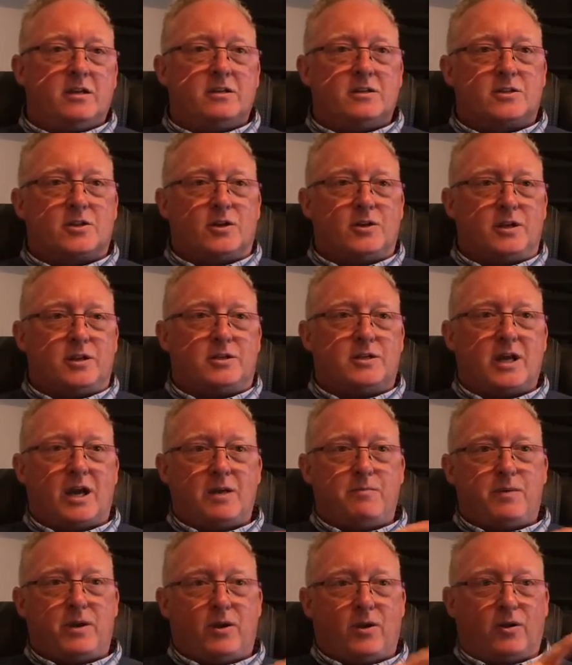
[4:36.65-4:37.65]
So you
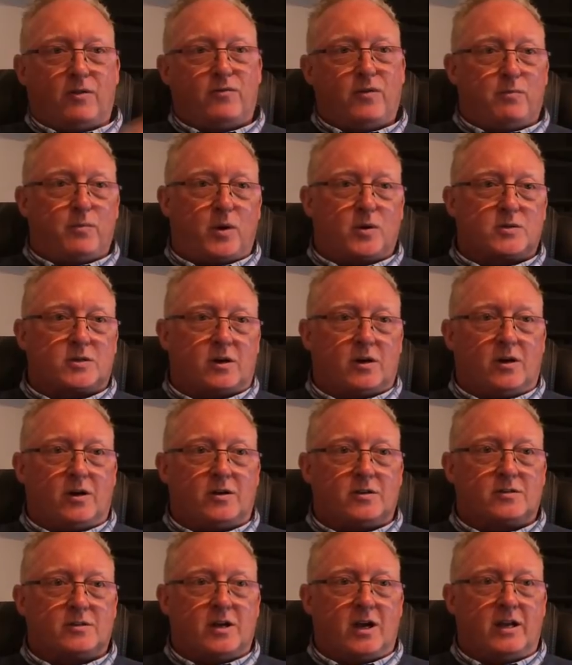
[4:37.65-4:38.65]
type in all the football
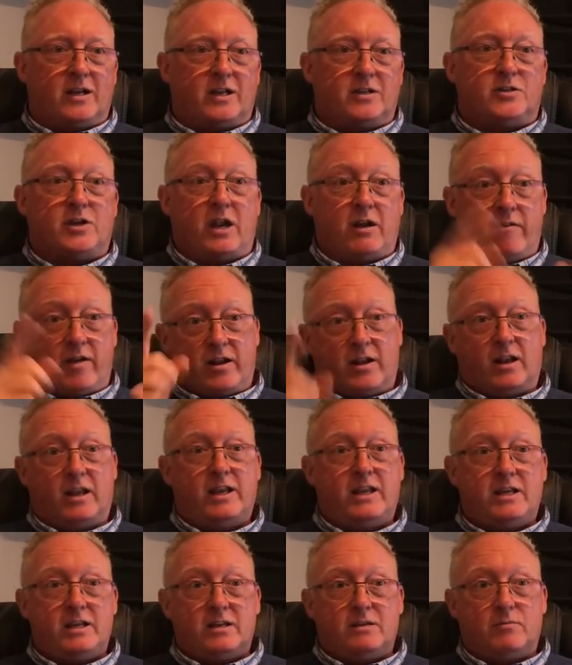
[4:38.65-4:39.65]
scores and it'd generate a
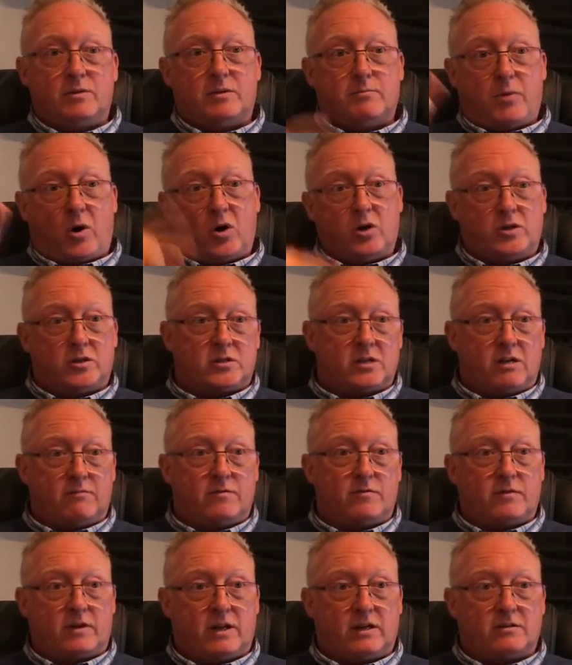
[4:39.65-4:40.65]
league with the points and
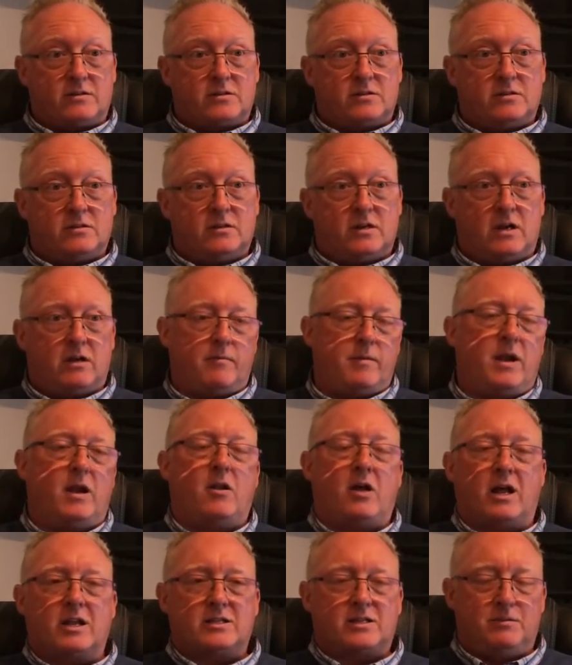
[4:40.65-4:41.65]
everything else. And I mean, I know
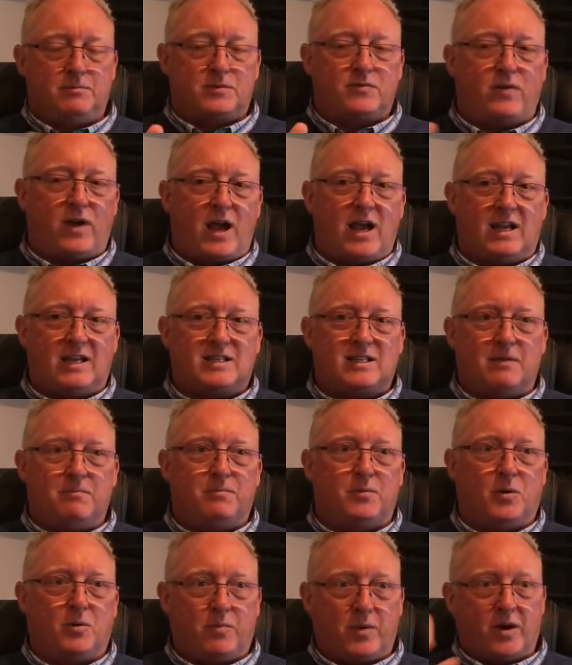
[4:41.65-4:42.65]
that seems fairly
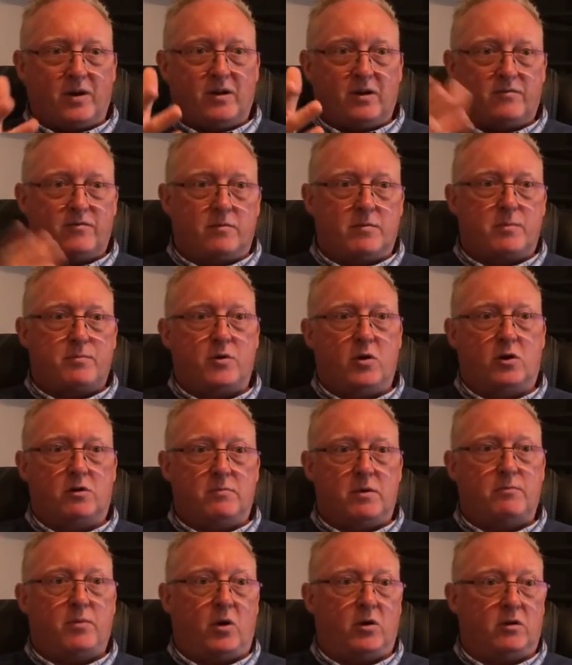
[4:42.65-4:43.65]
simple, but from a
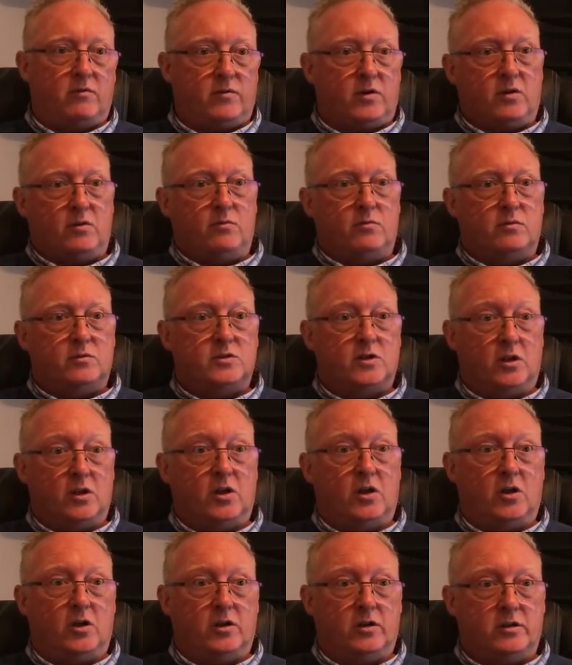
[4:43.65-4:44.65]
programming point of view, to
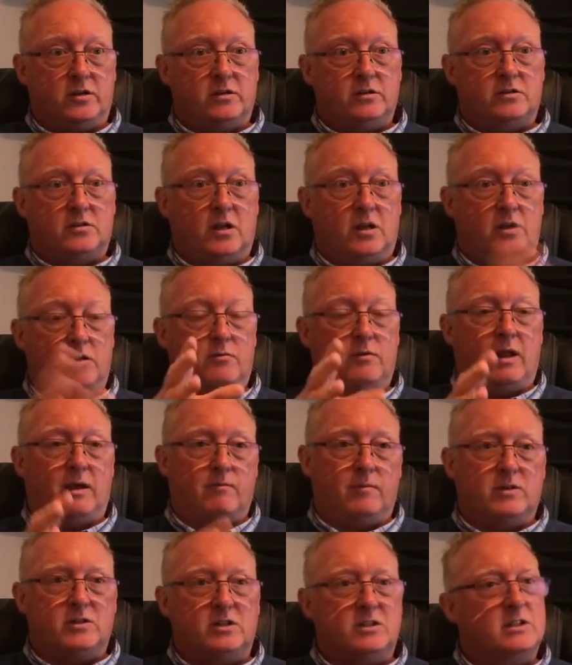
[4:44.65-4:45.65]
learn a new
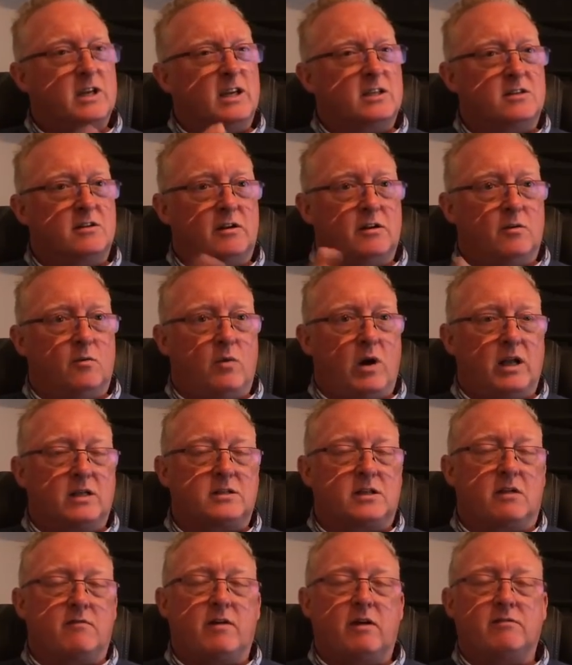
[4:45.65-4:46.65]
language, it takes you a little while
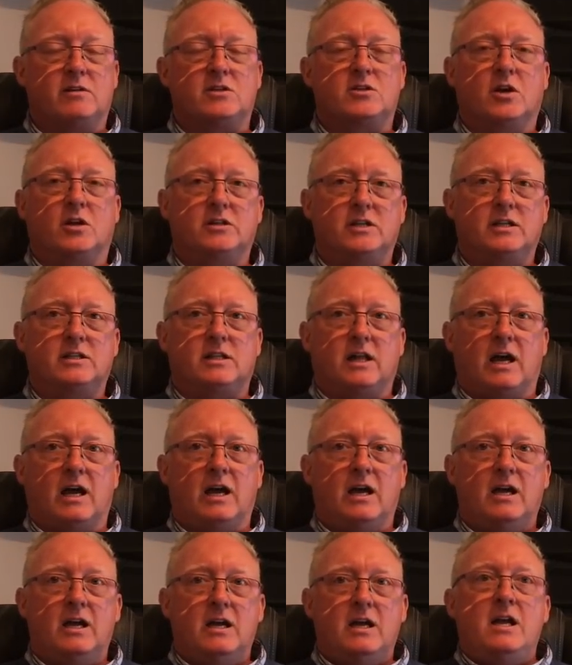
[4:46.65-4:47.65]
to get around it. So I did that.